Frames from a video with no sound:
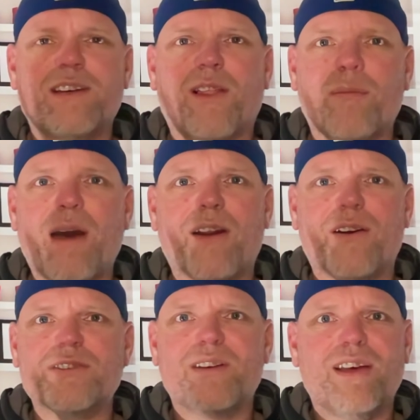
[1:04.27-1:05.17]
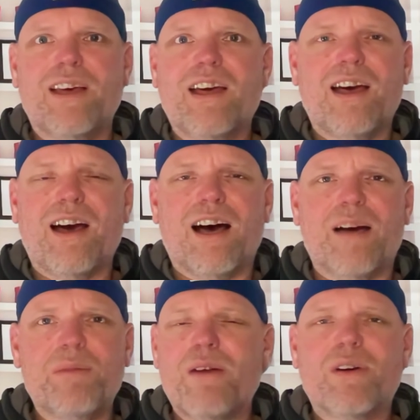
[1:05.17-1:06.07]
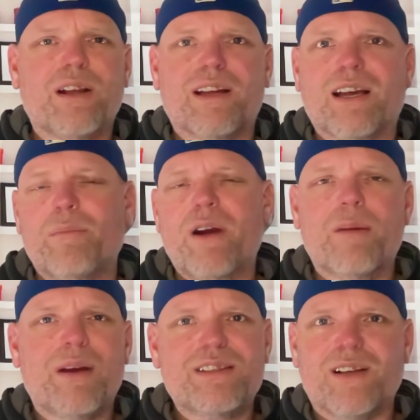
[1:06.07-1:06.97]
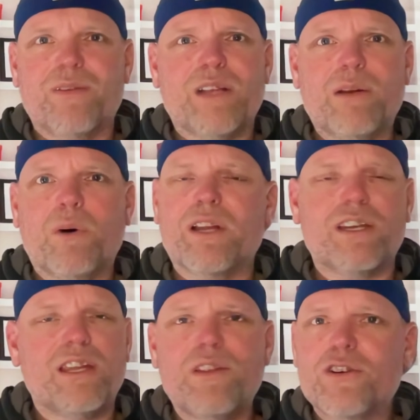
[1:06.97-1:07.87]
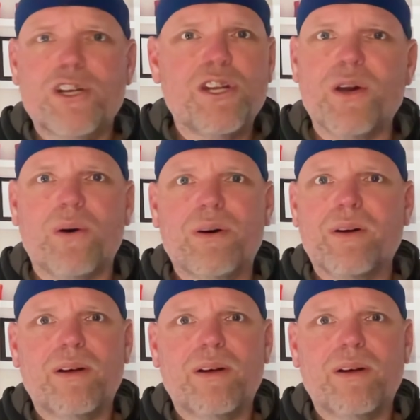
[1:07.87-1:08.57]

all that matters. I'm never going to compare myself to anyone, and neither should you.